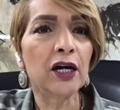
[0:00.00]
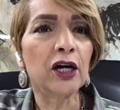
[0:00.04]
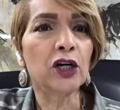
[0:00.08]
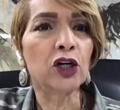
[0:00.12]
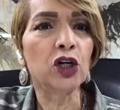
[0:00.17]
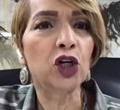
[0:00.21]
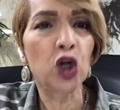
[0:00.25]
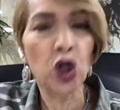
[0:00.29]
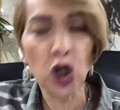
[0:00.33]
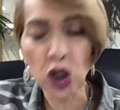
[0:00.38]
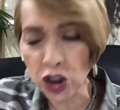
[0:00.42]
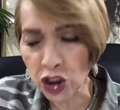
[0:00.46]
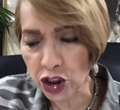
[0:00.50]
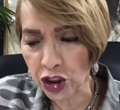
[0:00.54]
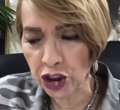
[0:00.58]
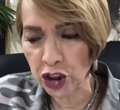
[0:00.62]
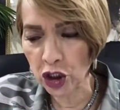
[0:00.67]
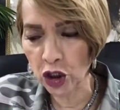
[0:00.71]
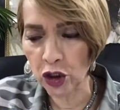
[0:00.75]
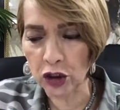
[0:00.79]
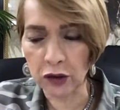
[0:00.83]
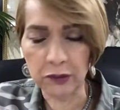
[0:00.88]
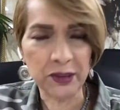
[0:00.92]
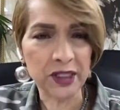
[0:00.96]
good
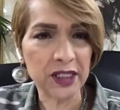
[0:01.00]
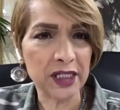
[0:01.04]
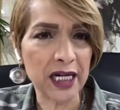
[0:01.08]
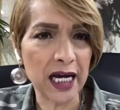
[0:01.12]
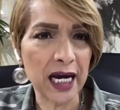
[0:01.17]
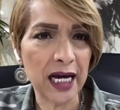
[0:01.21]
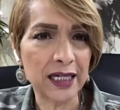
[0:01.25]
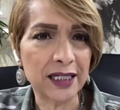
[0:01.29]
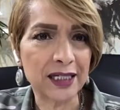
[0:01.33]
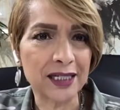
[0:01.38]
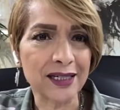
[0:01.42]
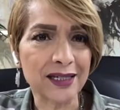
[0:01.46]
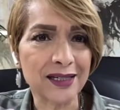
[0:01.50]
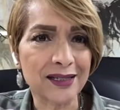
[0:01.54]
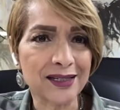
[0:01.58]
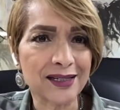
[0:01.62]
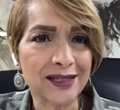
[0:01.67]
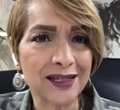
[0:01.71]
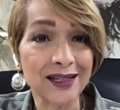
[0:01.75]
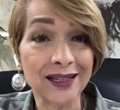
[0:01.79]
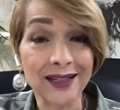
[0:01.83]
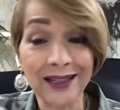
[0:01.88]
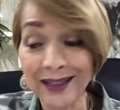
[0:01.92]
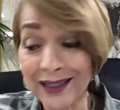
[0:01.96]
circumstances,
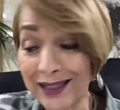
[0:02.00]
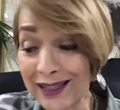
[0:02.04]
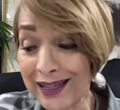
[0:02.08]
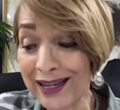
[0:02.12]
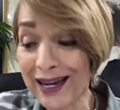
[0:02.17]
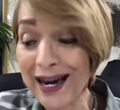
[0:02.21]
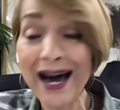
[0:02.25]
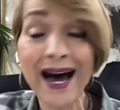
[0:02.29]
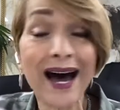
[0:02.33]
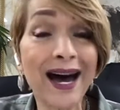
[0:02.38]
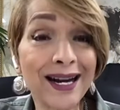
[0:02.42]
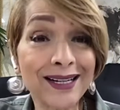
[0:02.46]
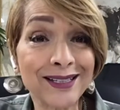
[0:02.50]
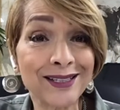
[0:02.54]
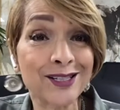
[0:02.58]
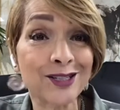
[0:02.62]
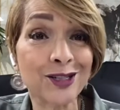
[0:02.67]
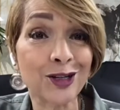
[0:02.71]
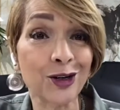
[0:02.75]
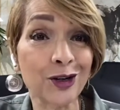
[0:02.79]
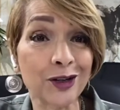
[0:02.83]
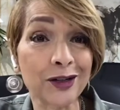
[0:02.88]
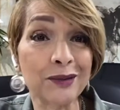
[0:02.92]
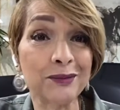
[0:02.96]
God's
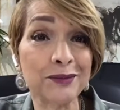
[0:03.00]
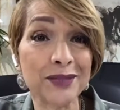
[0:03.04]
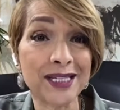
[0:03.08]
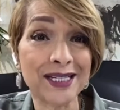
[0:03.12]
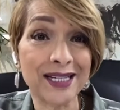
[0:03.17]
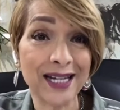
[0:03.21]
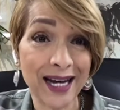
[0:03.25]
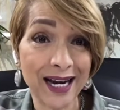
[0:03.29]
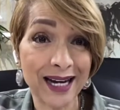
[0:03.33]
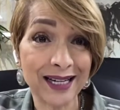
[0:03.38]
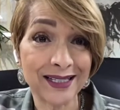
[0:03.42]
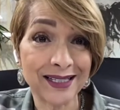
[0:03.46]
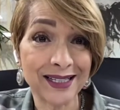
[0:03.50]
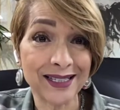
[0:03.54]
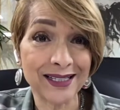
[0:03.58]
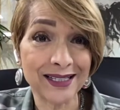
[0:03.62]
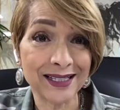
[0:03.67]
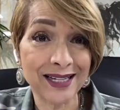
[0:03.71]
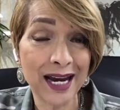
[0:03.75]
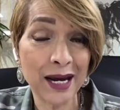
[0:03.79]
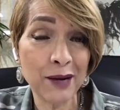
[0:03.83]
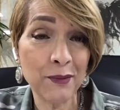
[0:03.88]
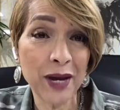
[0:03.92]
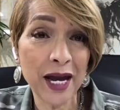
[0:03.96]
circumstances.
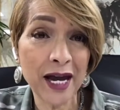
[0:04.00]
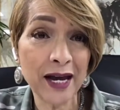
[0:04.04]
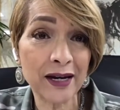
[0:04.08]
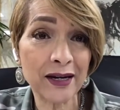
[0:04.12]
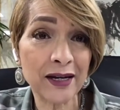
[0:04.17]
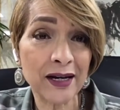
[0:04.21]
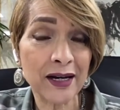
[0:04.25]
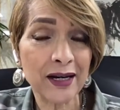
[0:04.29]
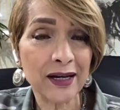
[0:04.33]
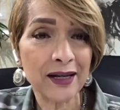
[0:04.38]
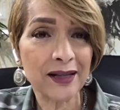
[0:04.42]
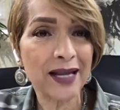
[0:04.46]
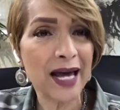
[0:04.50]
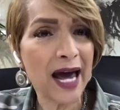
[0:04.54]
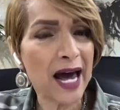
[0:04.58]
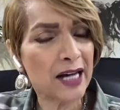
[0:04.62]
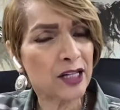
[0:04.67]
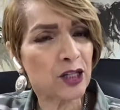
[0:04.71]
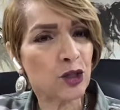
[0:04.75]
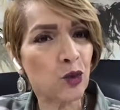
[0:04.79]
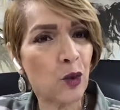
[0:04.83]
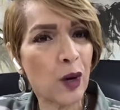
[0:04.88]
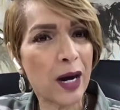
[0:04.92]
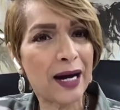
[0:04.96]
Amen.
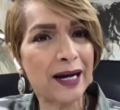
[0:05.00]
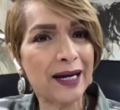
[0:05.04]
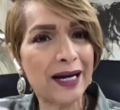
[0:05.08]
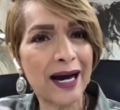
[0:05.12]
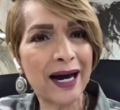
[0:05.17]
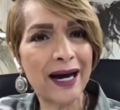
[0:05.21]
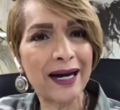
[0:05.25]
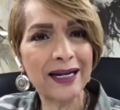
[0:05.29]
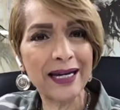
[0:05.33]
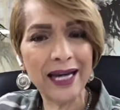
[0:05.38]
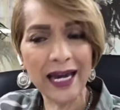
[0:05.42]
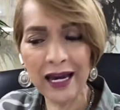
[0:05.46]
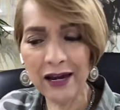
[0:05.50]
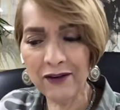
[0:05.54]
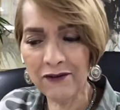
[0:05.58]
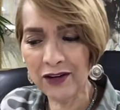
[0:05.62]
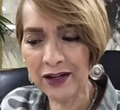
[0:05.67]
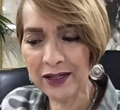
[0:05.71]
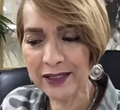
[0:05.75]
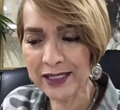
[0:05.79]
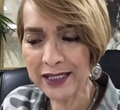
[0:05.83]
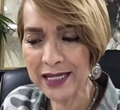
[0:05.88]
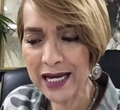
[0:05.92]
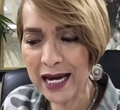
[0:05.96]
That's why God gave
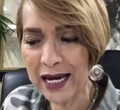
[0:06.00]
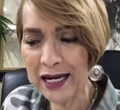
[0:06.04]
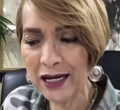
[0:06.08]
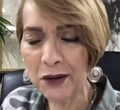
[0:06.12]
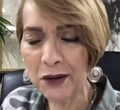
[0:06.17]
us an